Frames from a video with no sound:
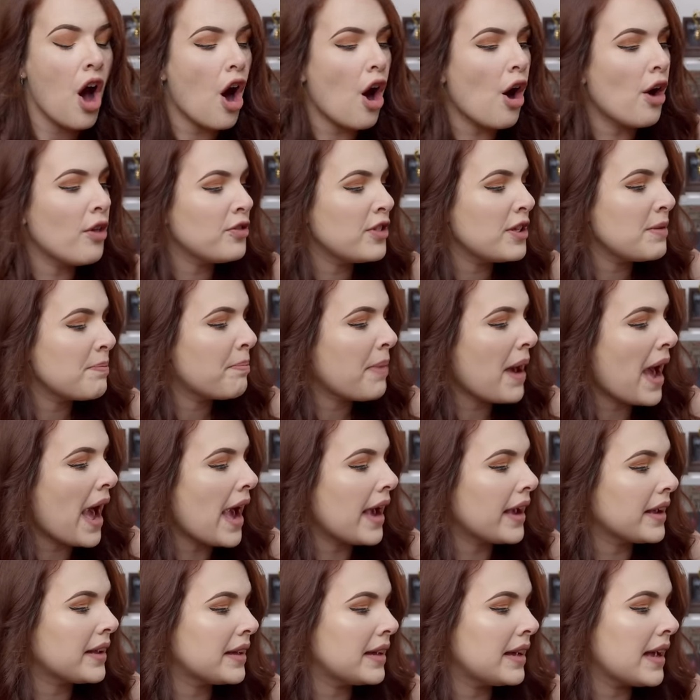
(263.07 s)
On the
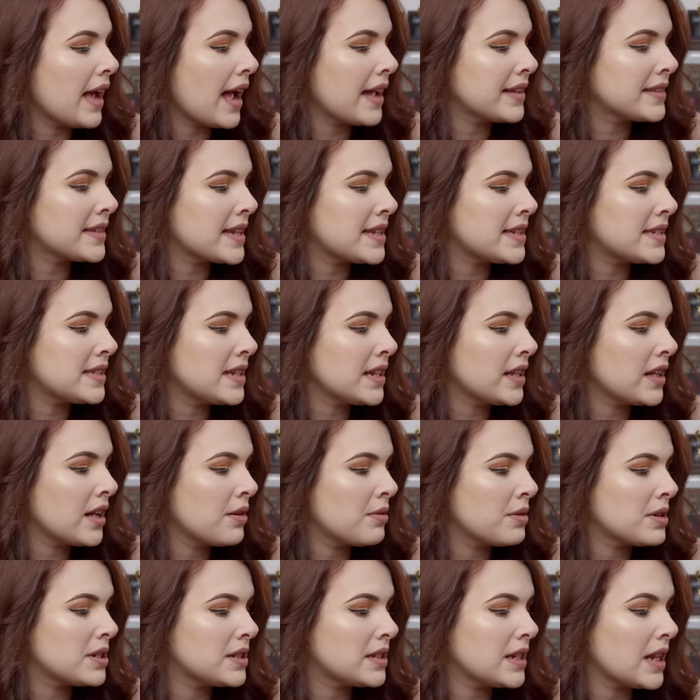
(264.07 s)
back, it has a sticker which